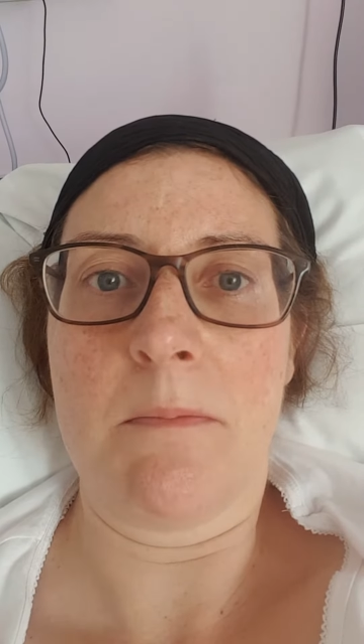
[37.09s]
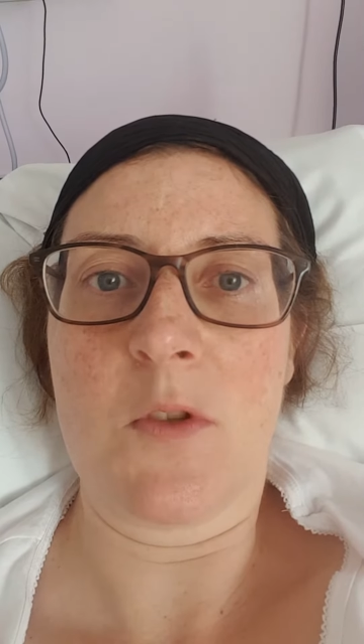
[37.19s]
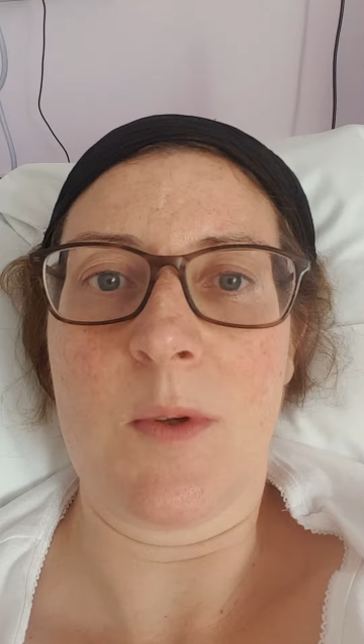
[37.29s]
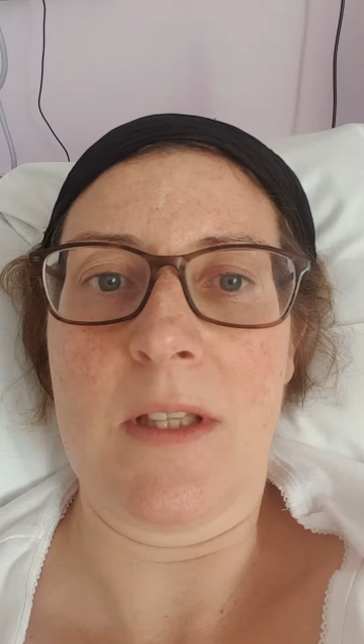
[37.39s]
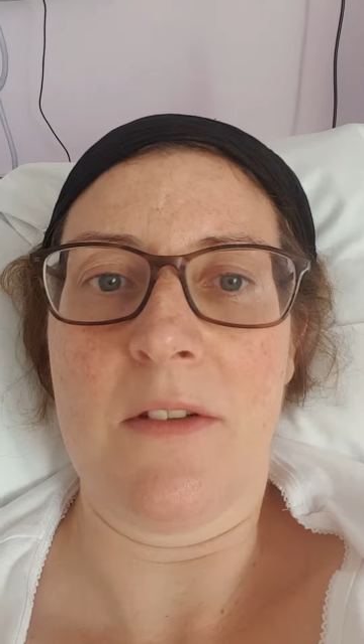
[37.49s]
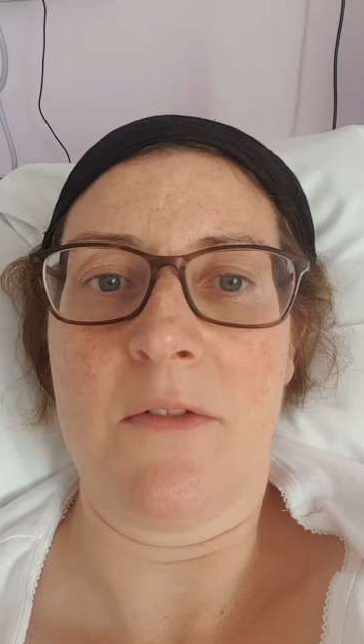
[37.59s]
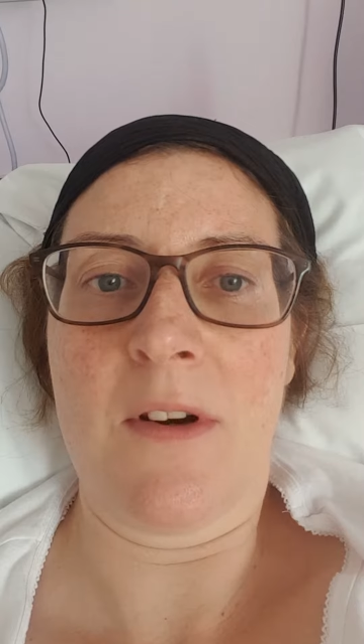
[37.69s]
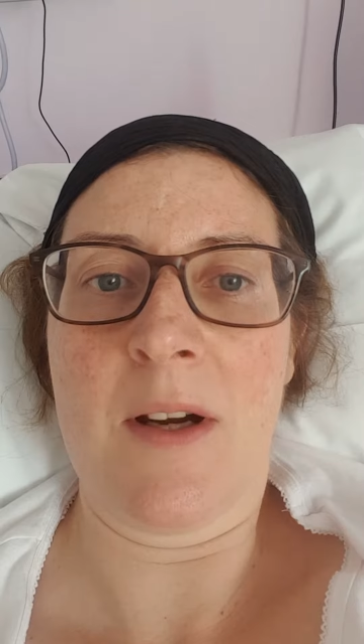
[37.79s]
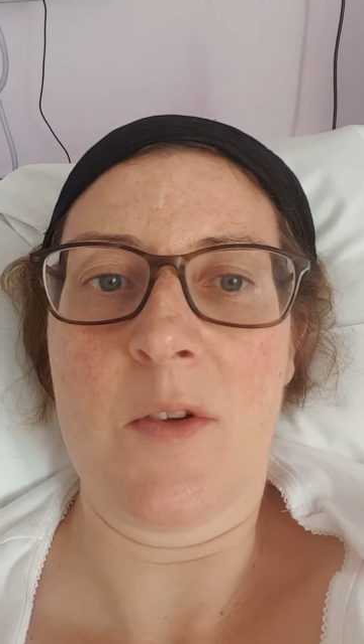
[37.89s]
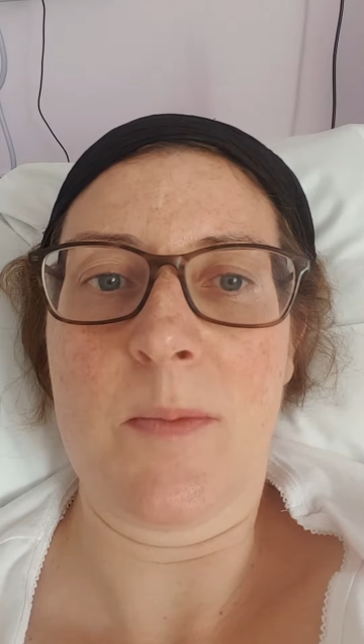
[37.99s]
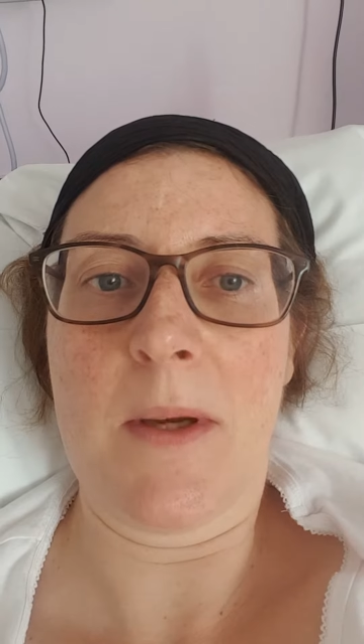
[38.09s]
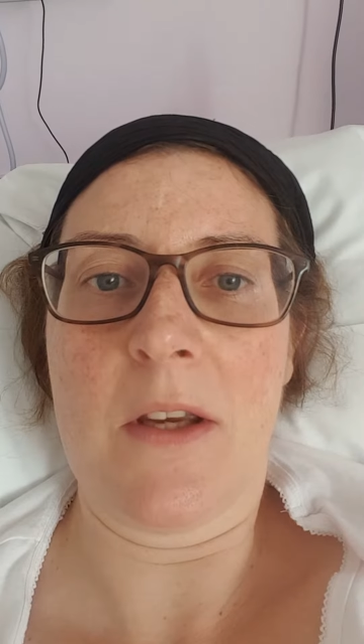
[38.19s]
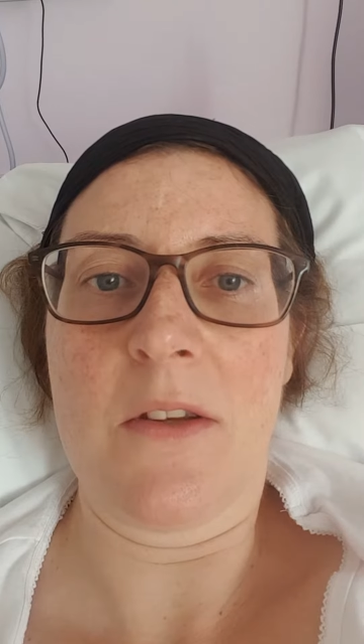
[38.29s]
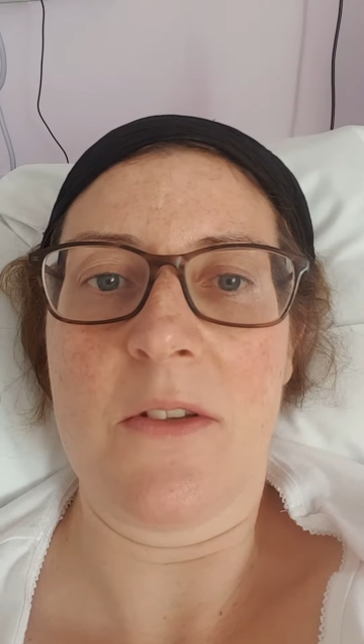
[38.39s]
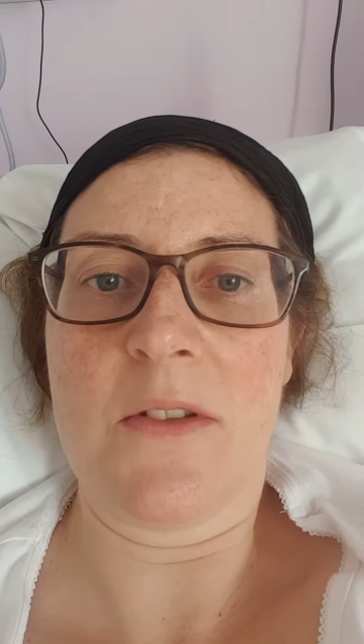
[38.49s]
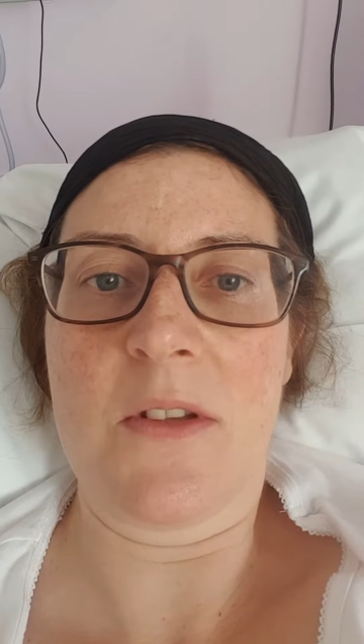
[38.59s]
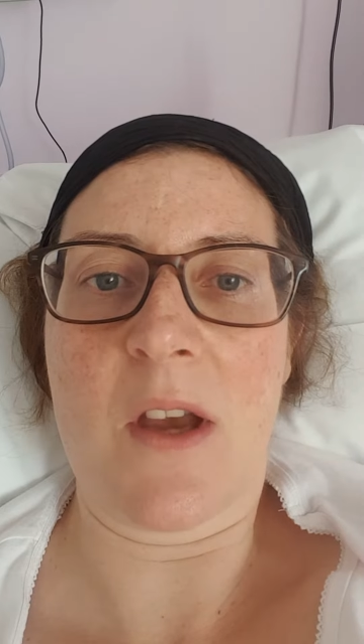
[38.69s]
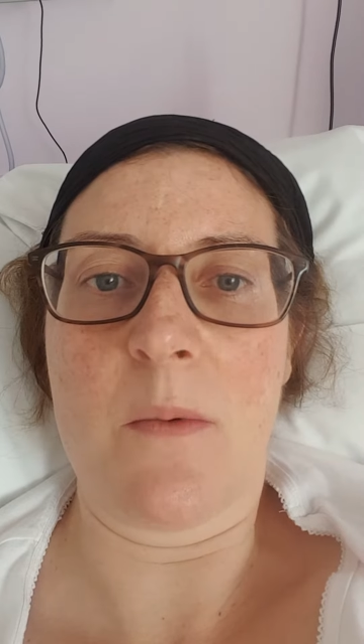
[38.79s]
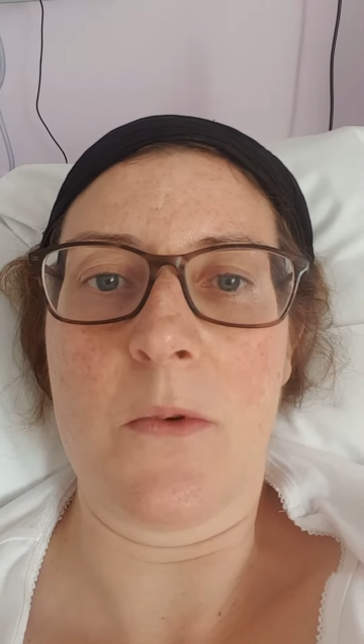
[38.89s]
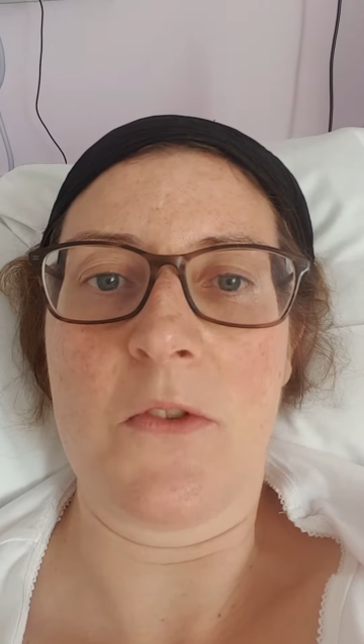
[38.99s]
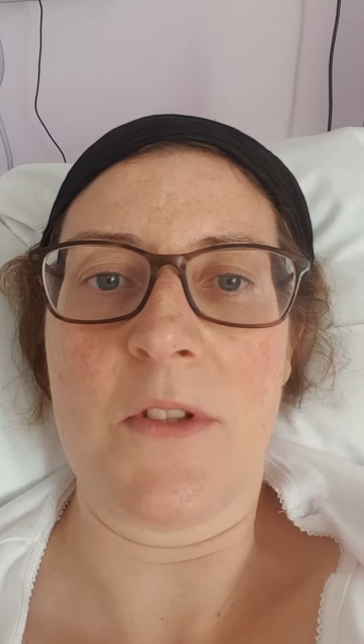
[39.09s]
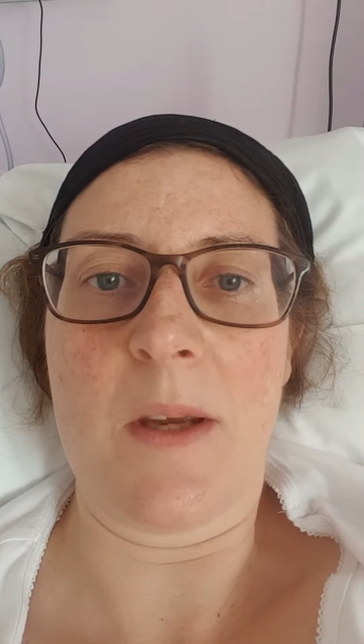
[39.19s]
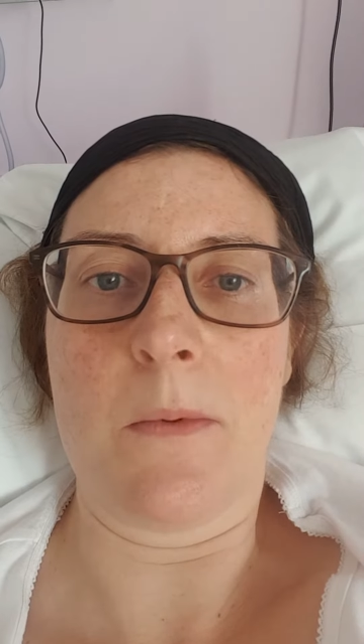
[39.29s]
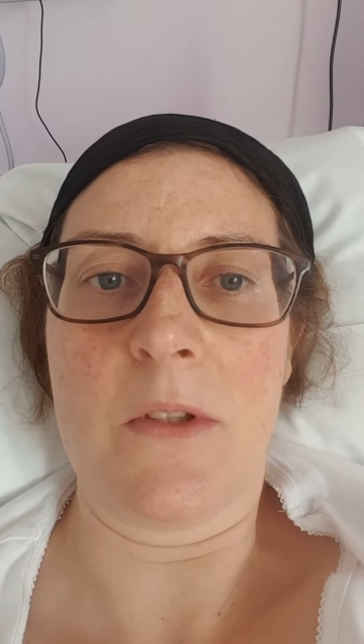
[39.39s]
24 hours because I wasn't able